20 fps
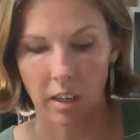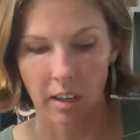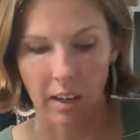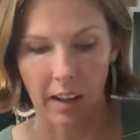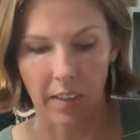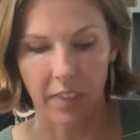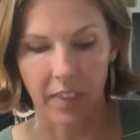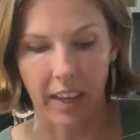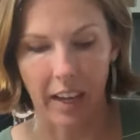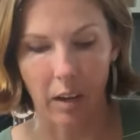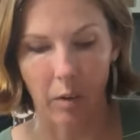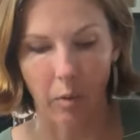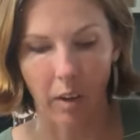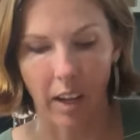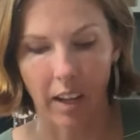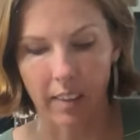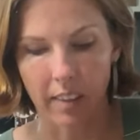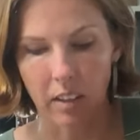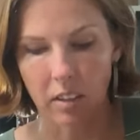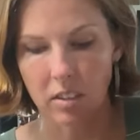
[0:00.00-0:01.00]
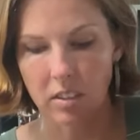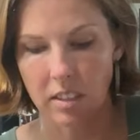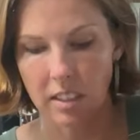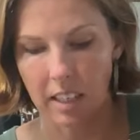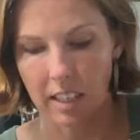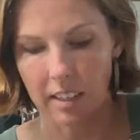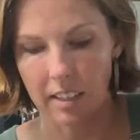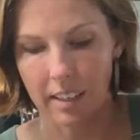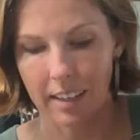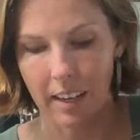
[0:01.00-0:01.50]
And that way they'll
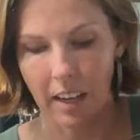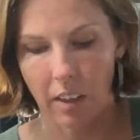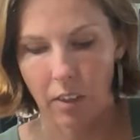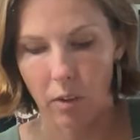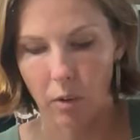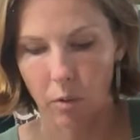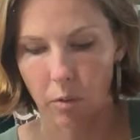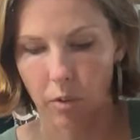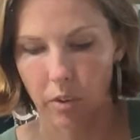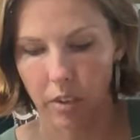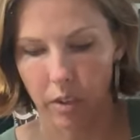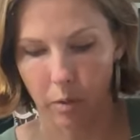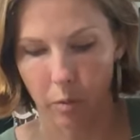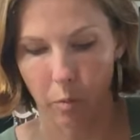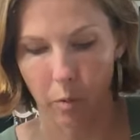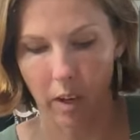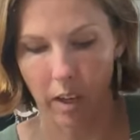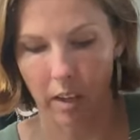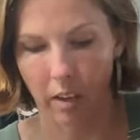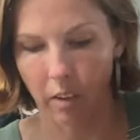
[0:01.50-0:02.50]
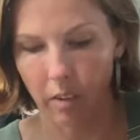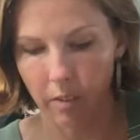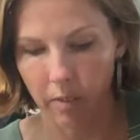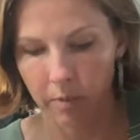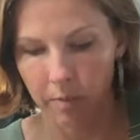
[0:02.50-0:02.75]
stick together really well.